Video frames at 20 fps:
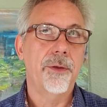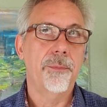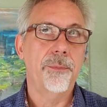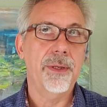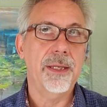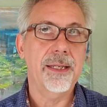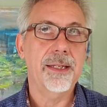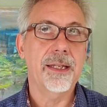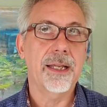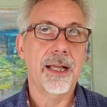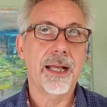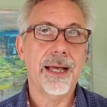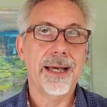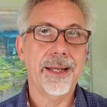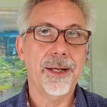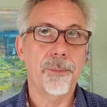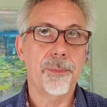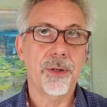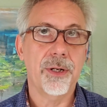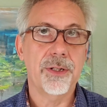being the
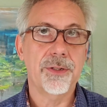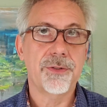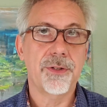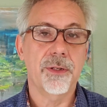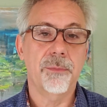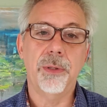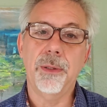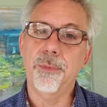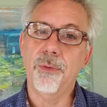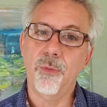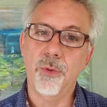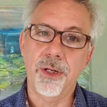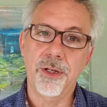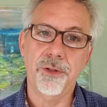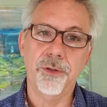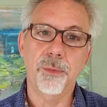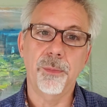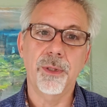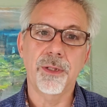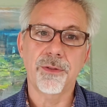kind of person people want to
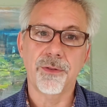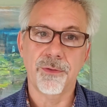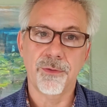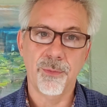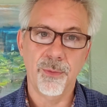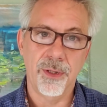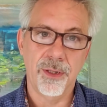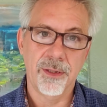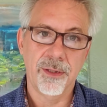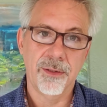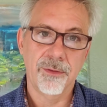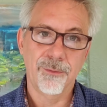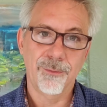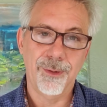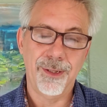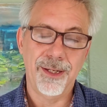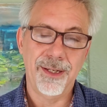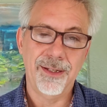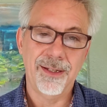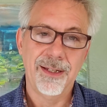do business with,
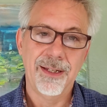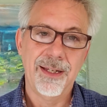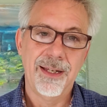right?